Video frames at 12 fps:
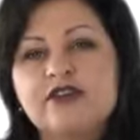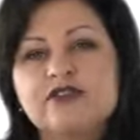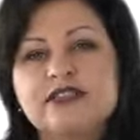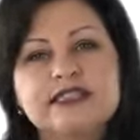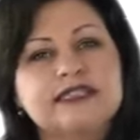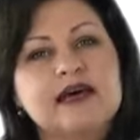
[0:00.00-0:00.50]

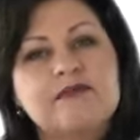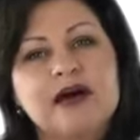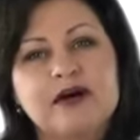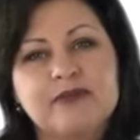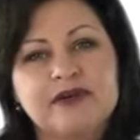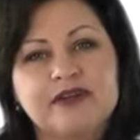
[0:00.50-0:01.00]
could sum
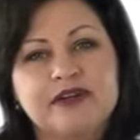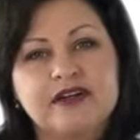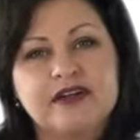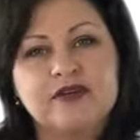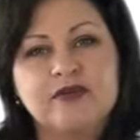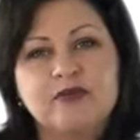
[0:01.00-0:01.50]
up
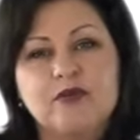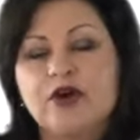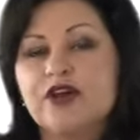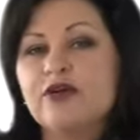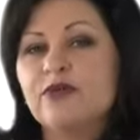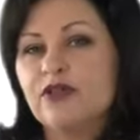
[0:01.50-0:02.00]

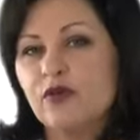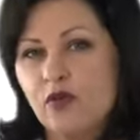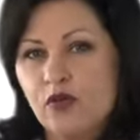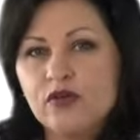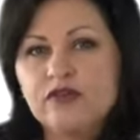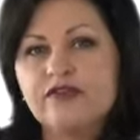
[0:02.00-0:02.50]
working with
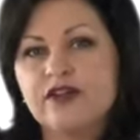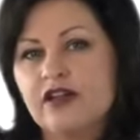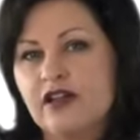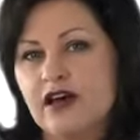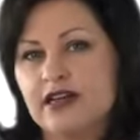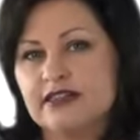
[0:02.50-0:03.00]
all of the
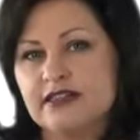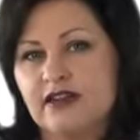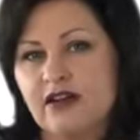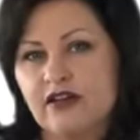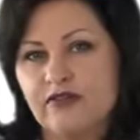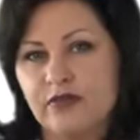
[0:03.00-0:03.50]
clients
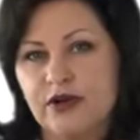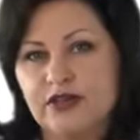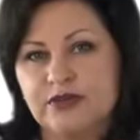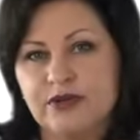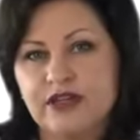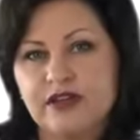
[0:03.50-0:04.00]
that I've
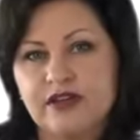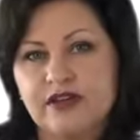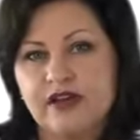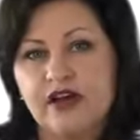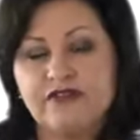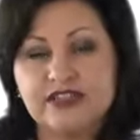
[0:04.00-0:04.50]
worked with
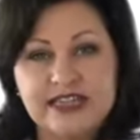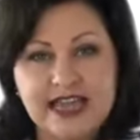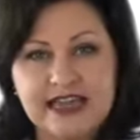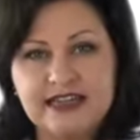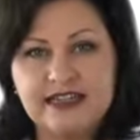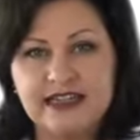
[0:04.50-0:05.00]
over
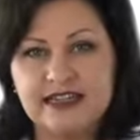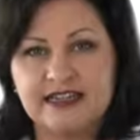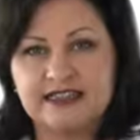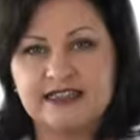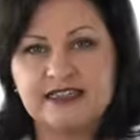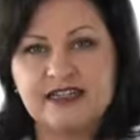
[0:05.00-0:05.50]
10
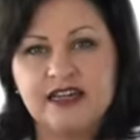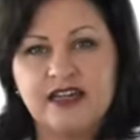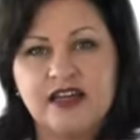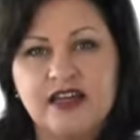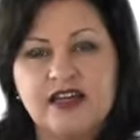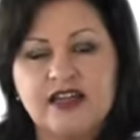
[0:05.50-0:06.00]
years,
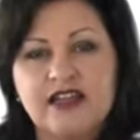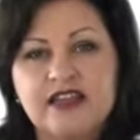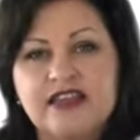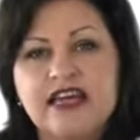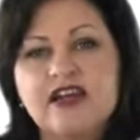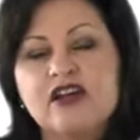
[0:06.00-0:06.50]

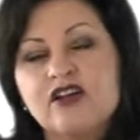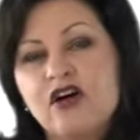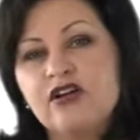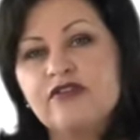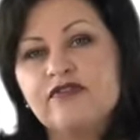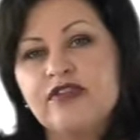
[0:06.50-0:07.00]
then a
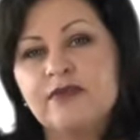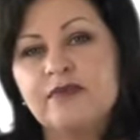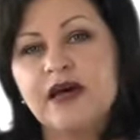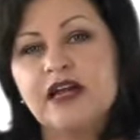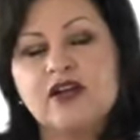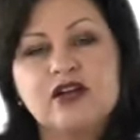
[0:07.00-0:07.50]
lot of
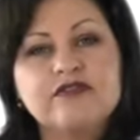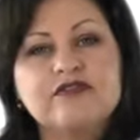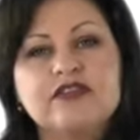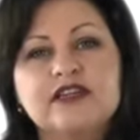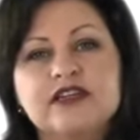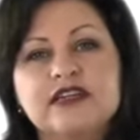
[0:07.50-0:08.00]

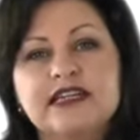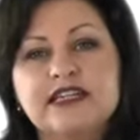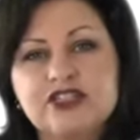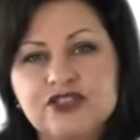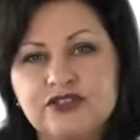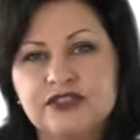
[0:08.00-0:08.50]
the
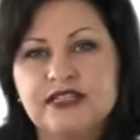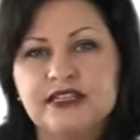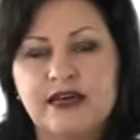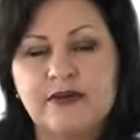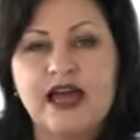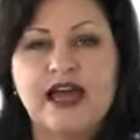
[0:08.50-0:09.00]
issues that
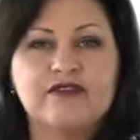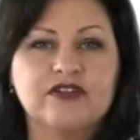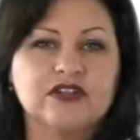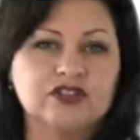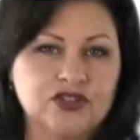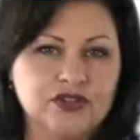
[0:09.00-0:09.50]
they were
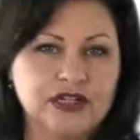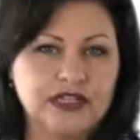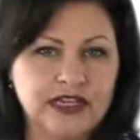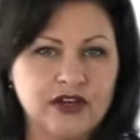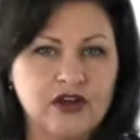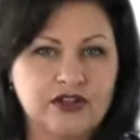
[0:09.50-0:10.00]
having during
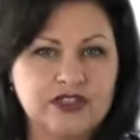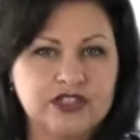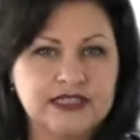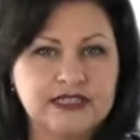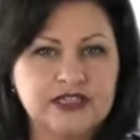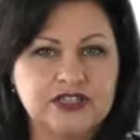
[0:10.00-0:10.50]
their
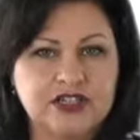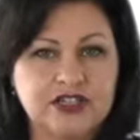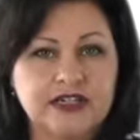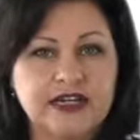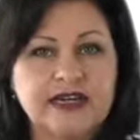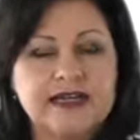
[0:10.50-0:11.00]
coaching
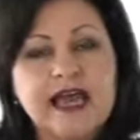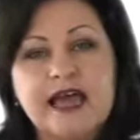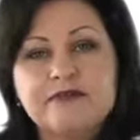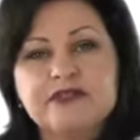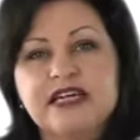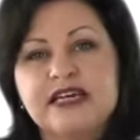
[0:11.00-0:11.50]
session
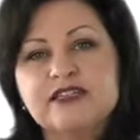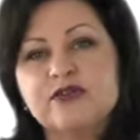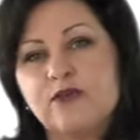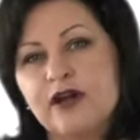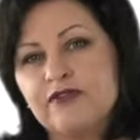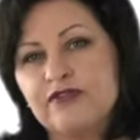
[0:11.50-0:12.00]
came down
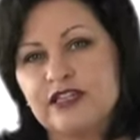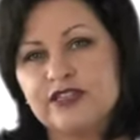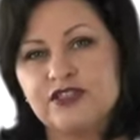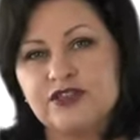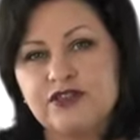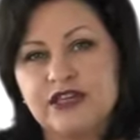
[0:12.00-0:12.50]
to one of
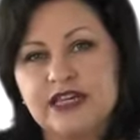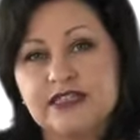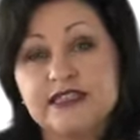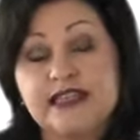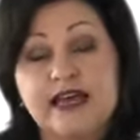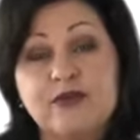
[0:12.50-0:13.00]
these two
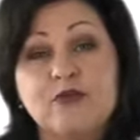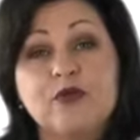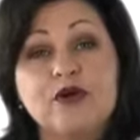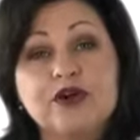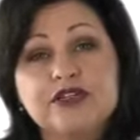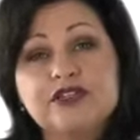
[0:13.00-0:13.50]
things. They
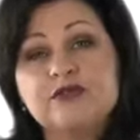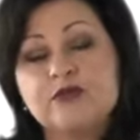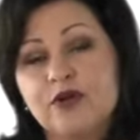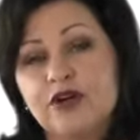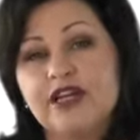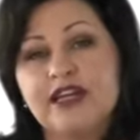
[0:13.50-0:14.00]
weren't
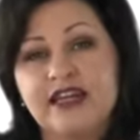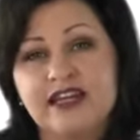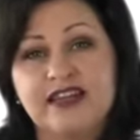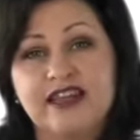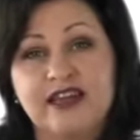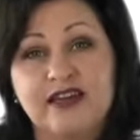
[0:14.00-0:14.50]
working
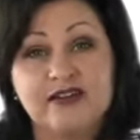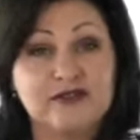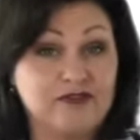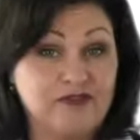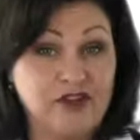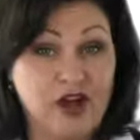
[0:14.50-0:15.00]
in their
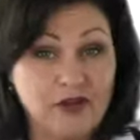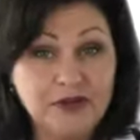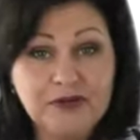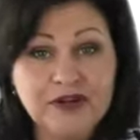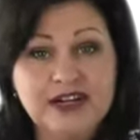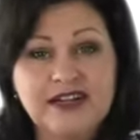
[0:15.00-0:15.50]

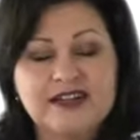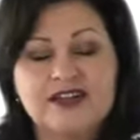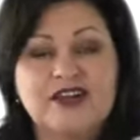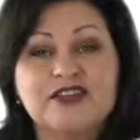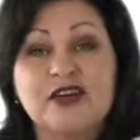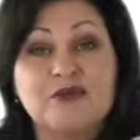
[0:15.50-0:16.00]
flow,
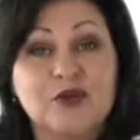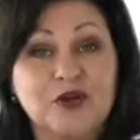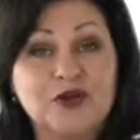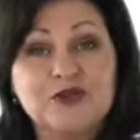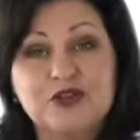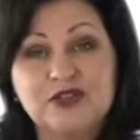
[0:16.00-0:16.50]
like they
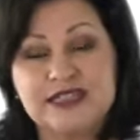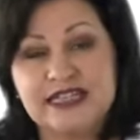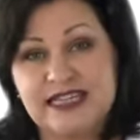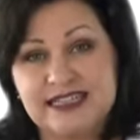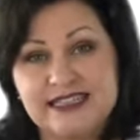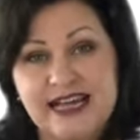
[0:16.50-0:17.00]
weren't using
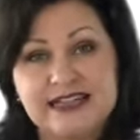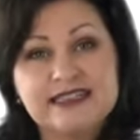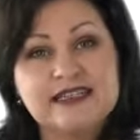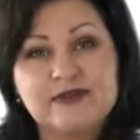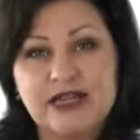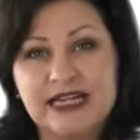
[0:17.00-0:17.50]
their
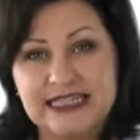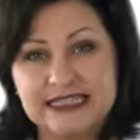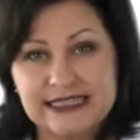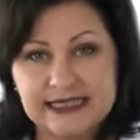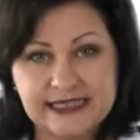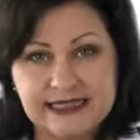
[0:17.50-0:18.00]
talents, they were getting
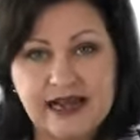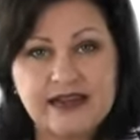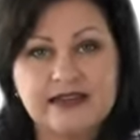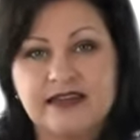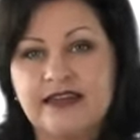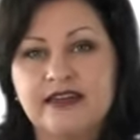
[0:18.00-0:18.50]

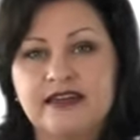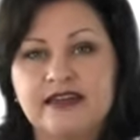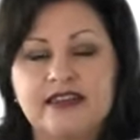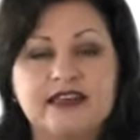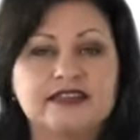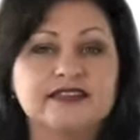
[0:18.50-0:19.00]
stuck in
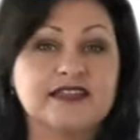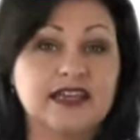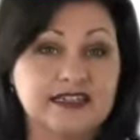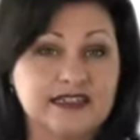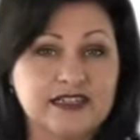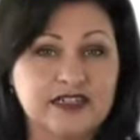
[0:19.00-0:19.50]
things that
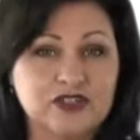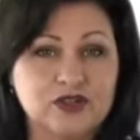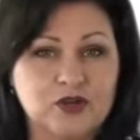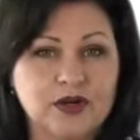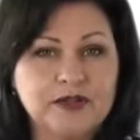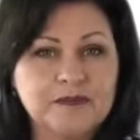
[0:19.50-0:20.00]
they didn't
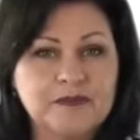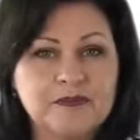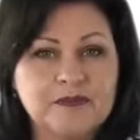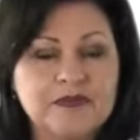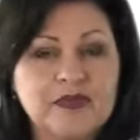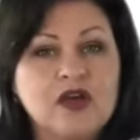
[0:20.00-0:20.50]
enjoy.
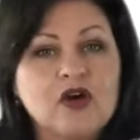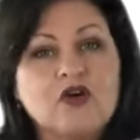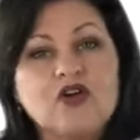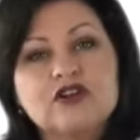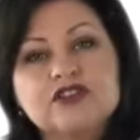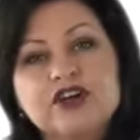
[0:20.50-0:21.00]

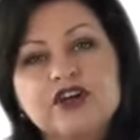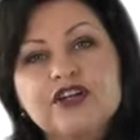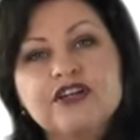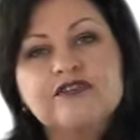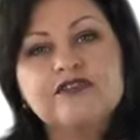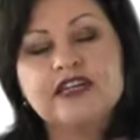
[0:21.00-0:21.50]
Or
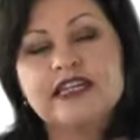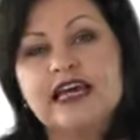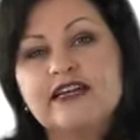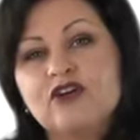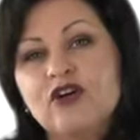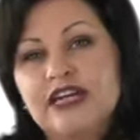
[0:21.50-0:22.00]
alternatively,
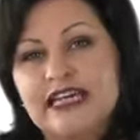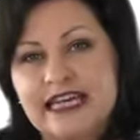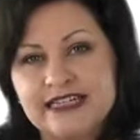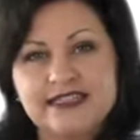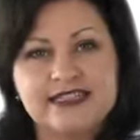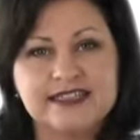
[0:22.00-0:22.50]
they'd gone
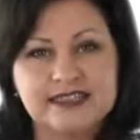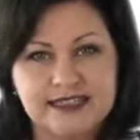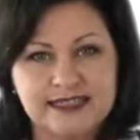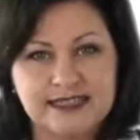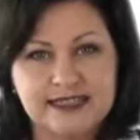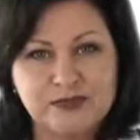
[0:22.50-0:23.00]
against the
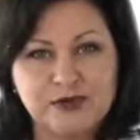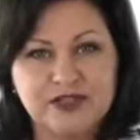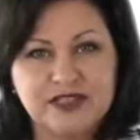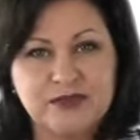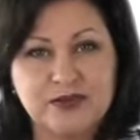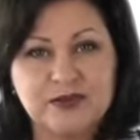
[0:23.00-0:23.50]
success
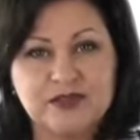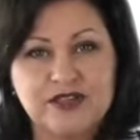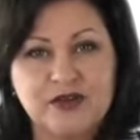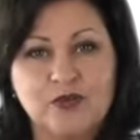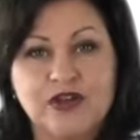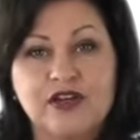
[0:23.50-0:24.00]
principles
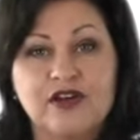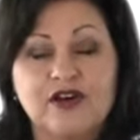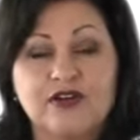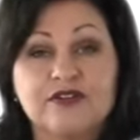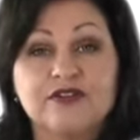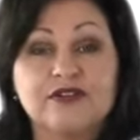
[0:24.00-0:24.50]
that we
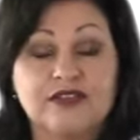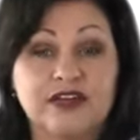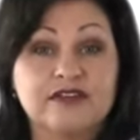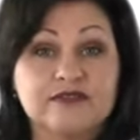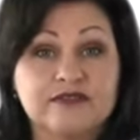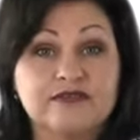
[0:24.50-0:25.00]
know
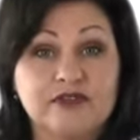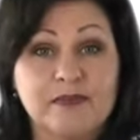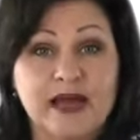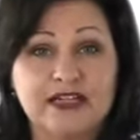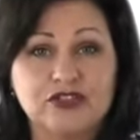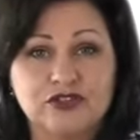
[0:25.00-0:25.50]
that
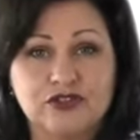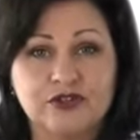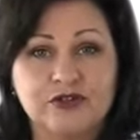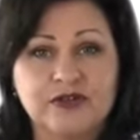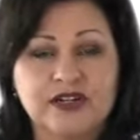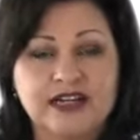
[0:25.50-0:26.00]
remain true.